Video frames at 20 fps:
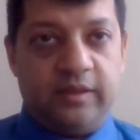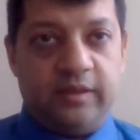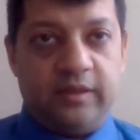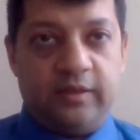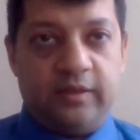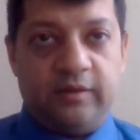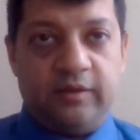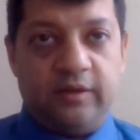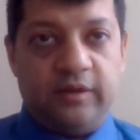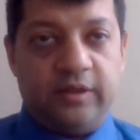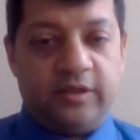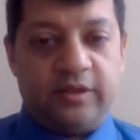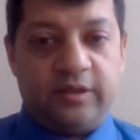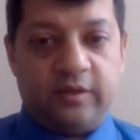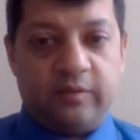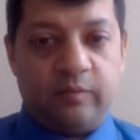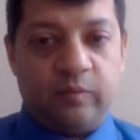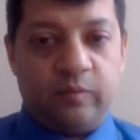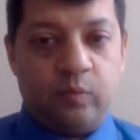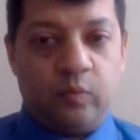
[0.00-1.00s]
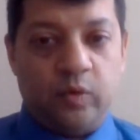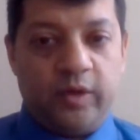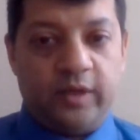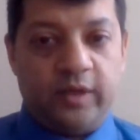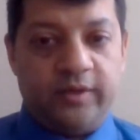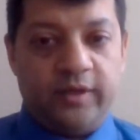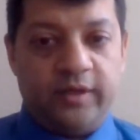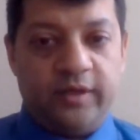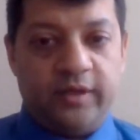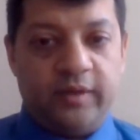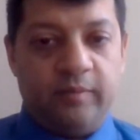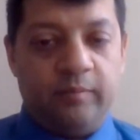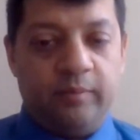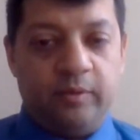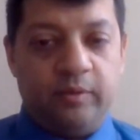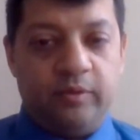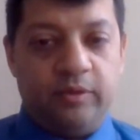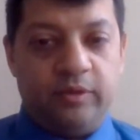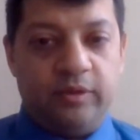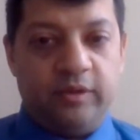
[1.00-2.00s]
You can start with one and
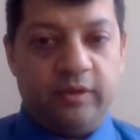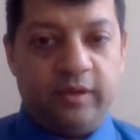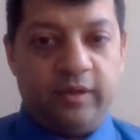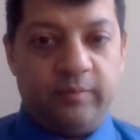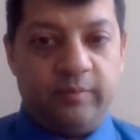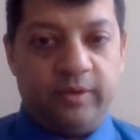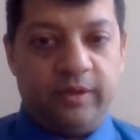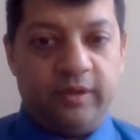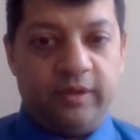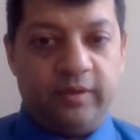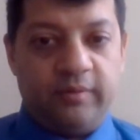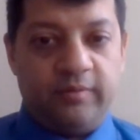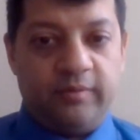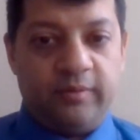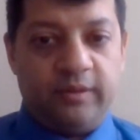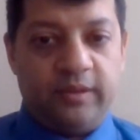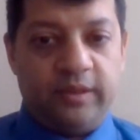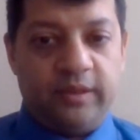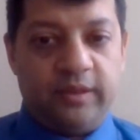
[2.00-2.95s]
then build your library up.